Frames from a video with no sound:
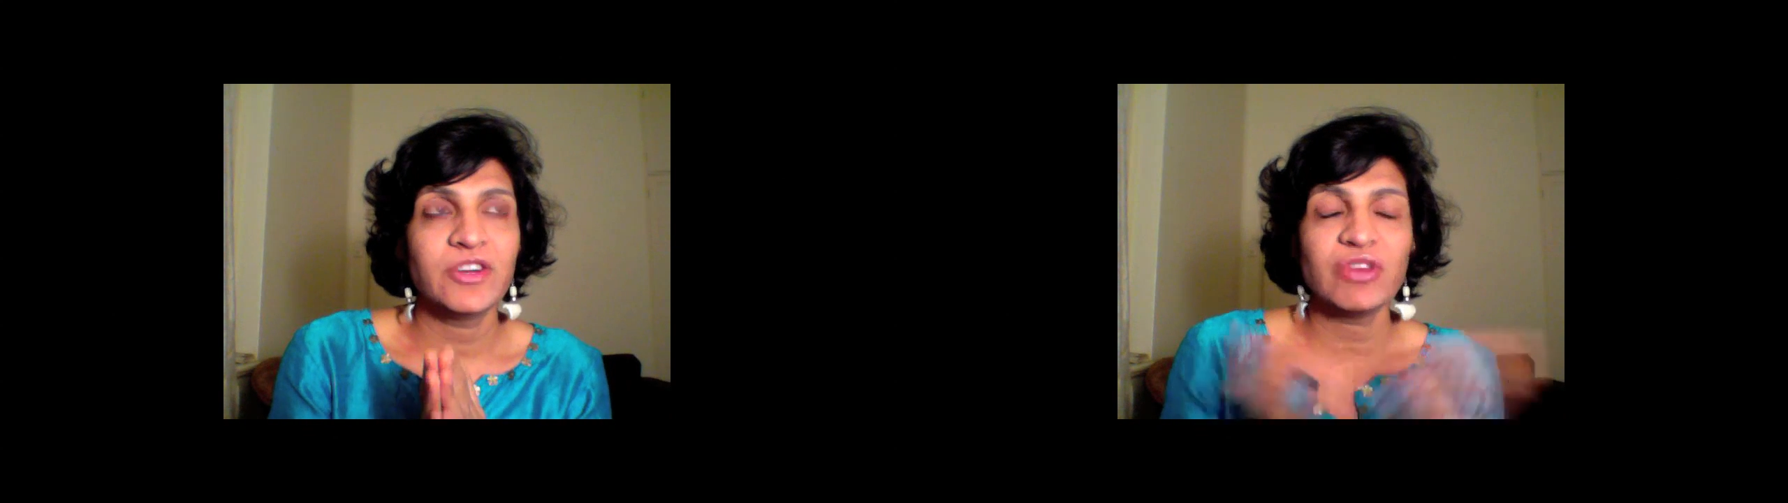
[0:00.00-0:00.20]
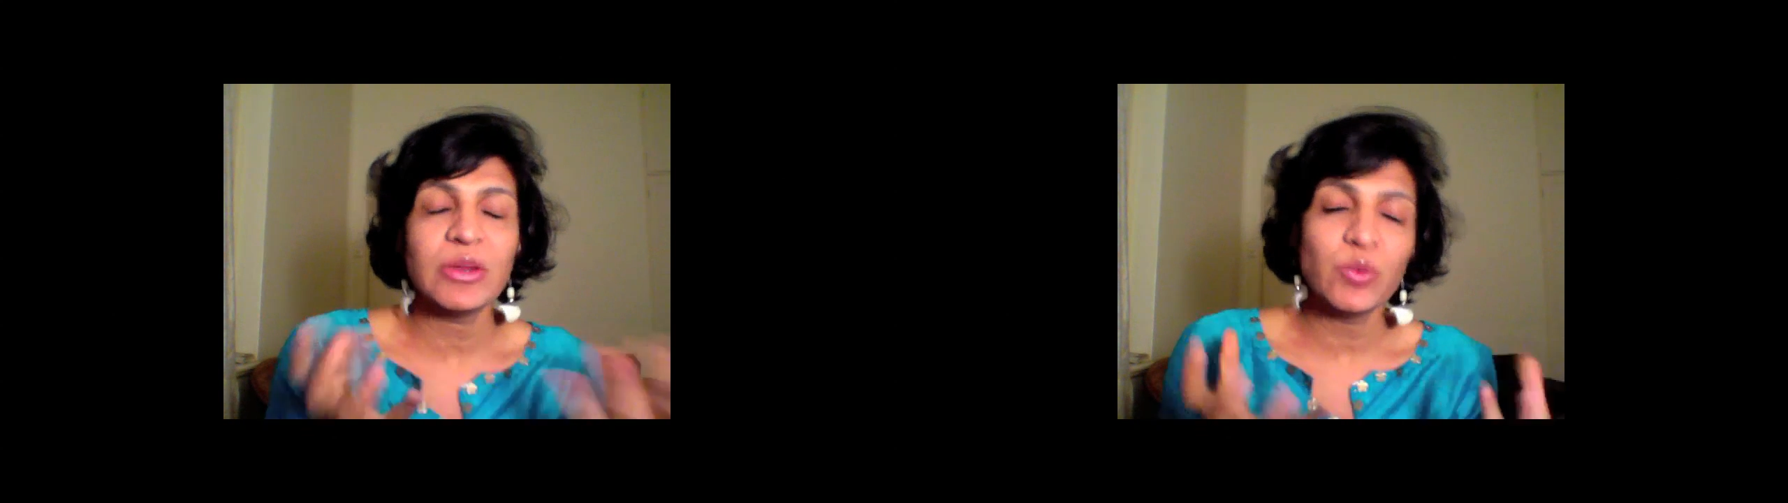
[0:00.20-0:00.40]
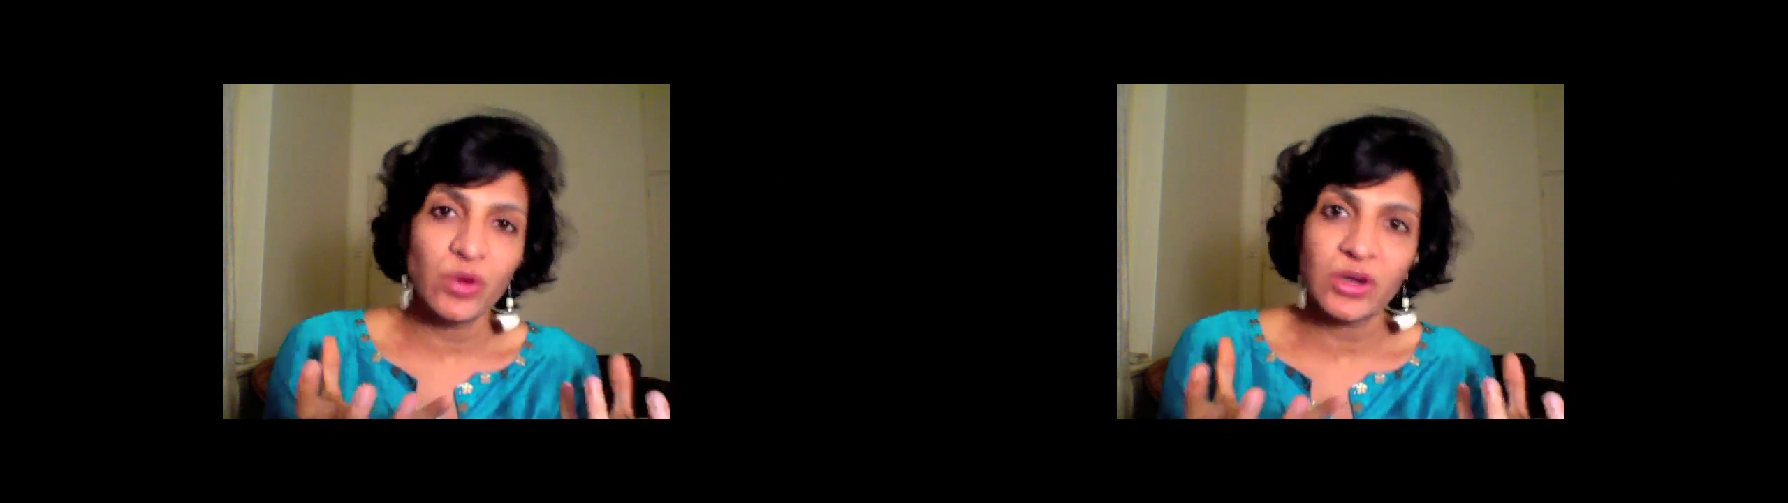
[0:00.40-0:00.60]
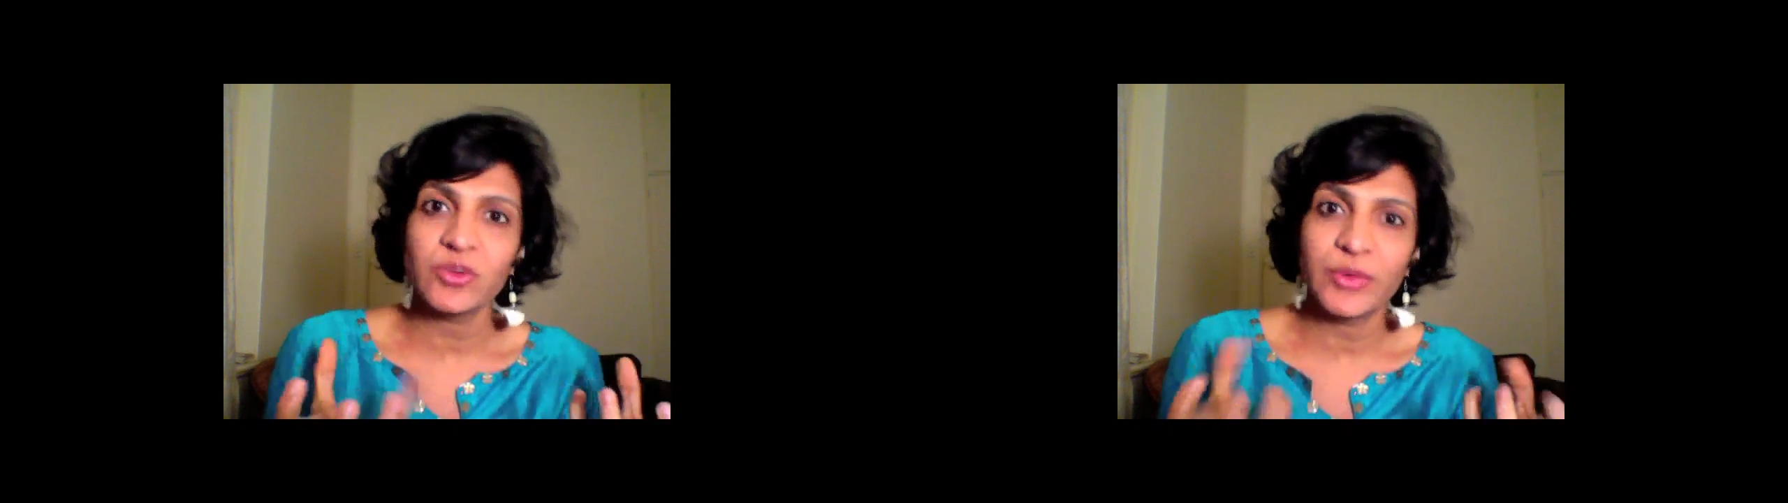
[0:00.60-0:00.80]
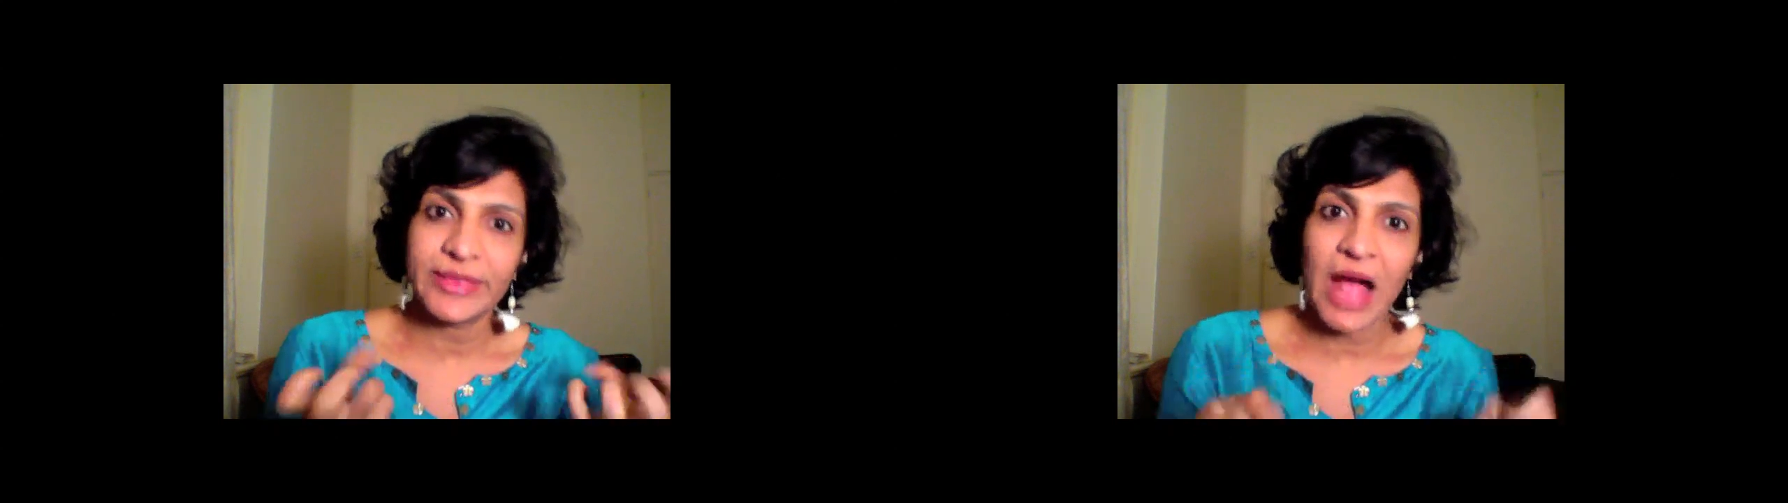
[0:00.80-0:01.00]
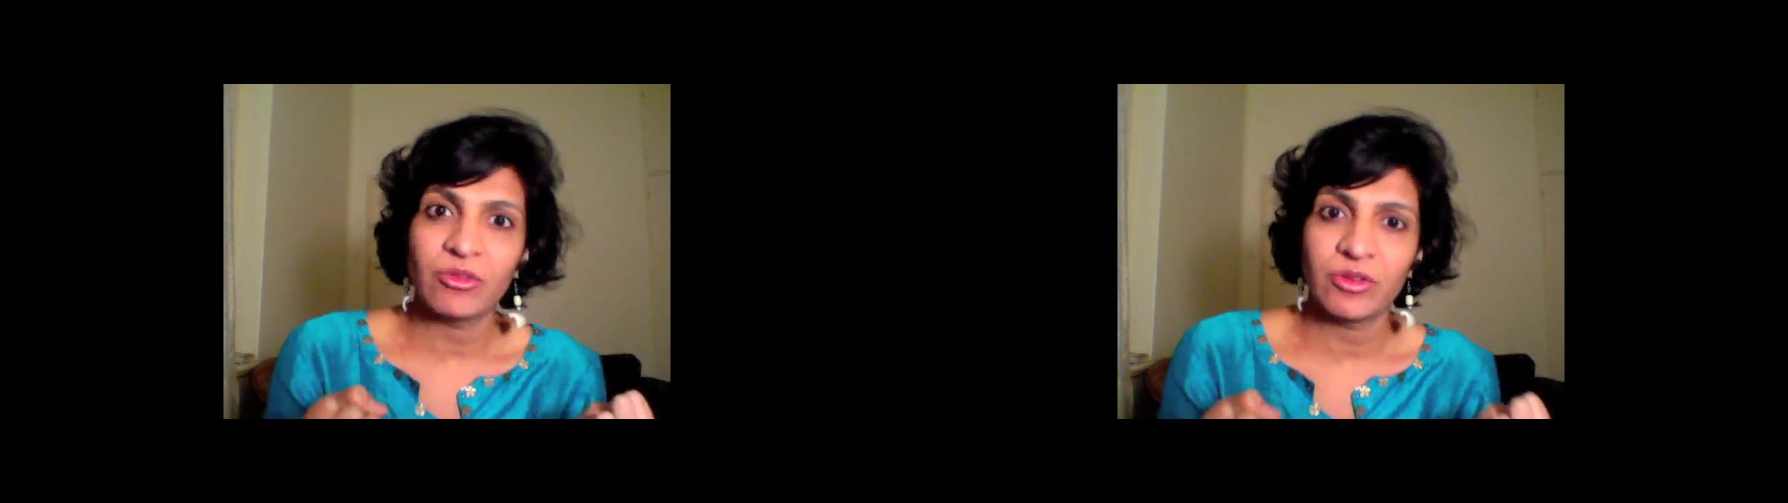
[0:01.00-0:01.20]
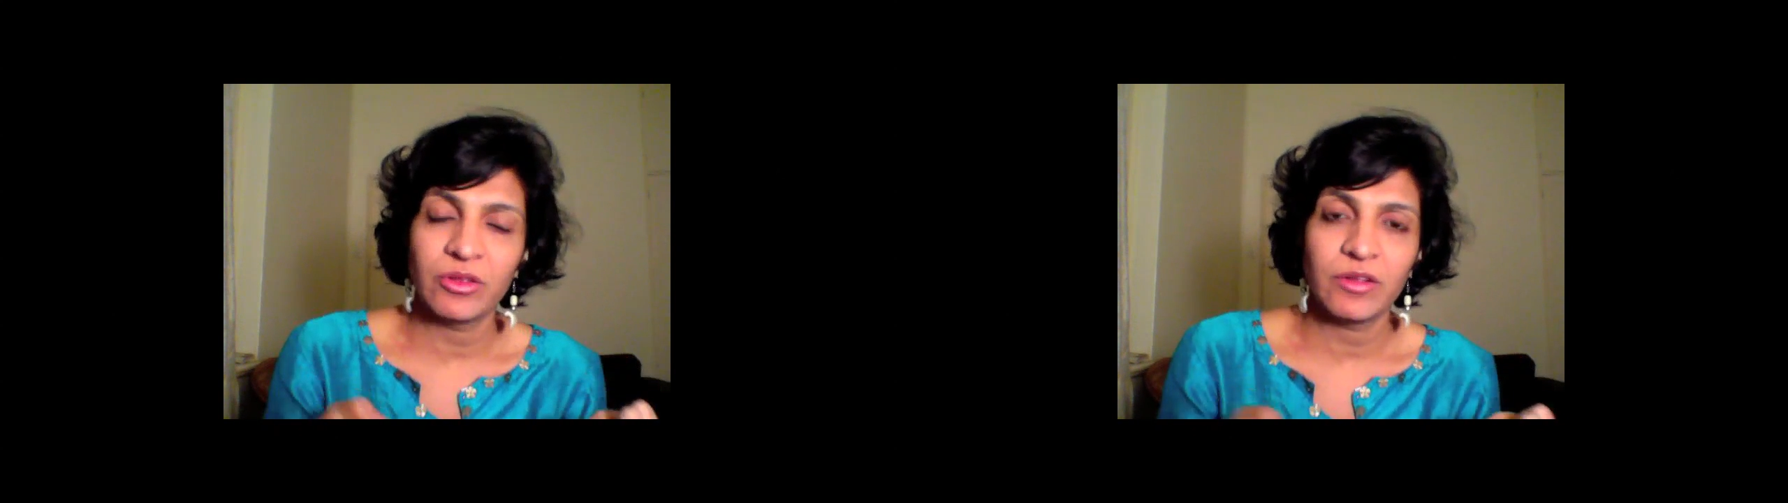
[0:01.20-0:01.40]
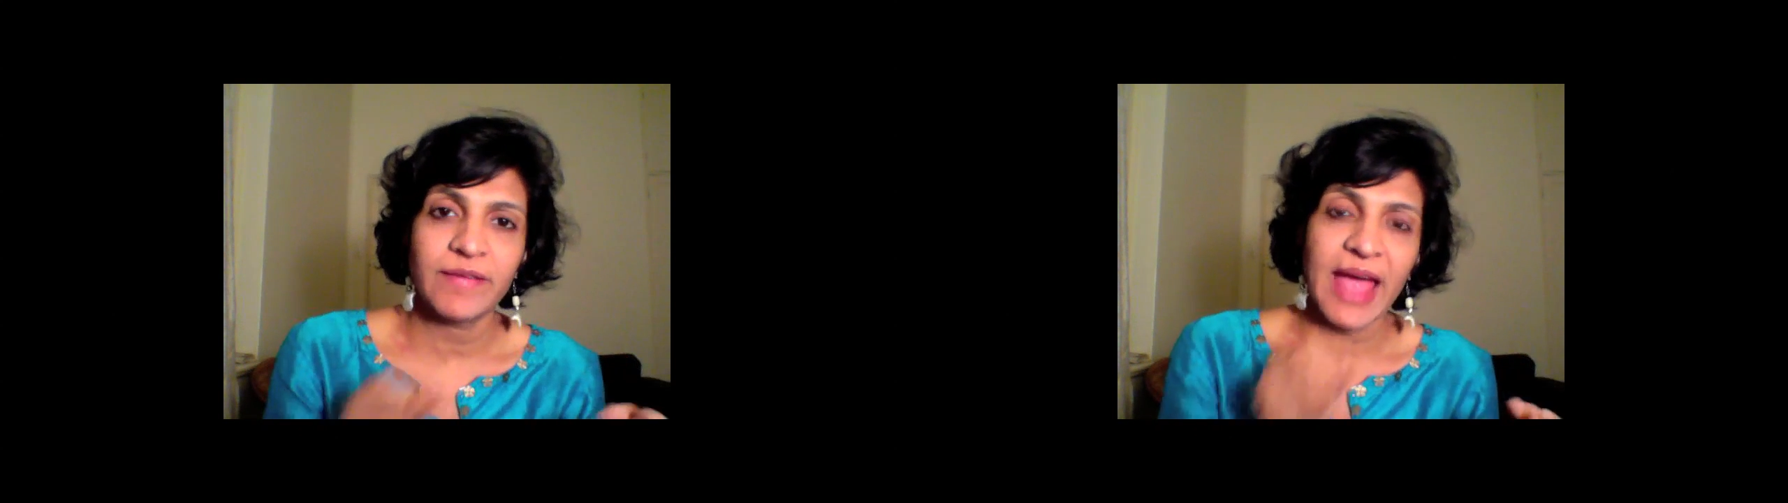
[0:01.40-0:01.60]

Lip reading: literally worked with thousands